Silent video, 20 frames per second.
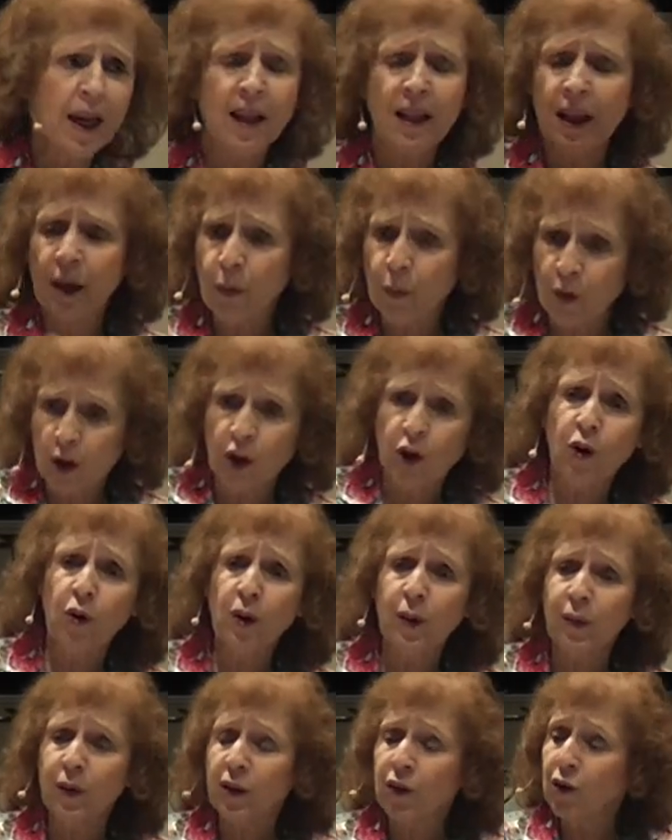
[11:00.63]
and they weren't
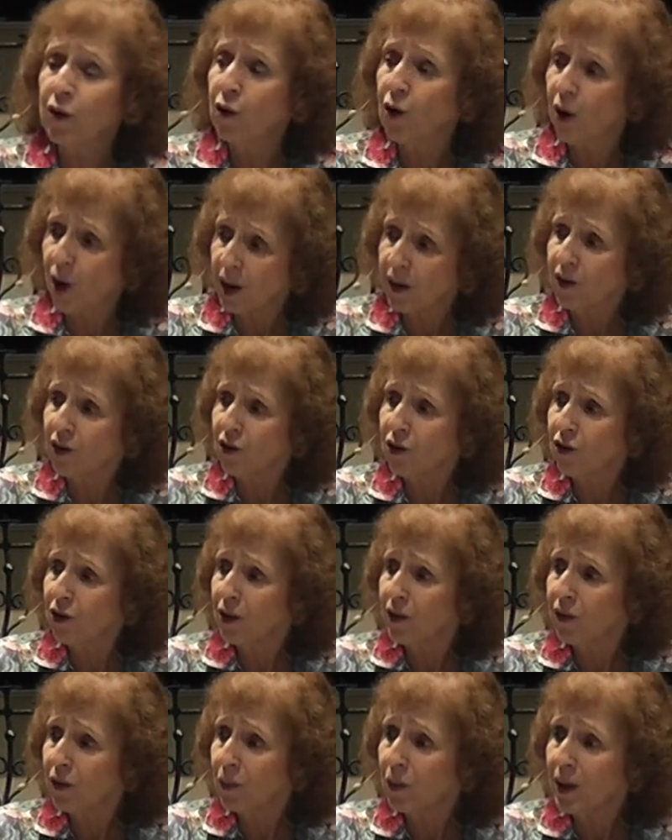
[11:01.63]
going with who God's
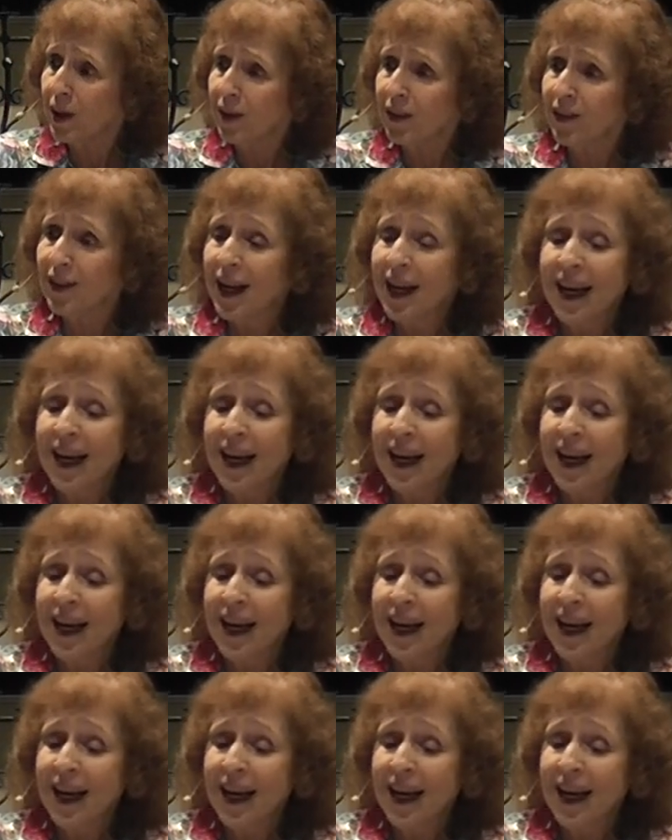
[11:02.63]
choice was,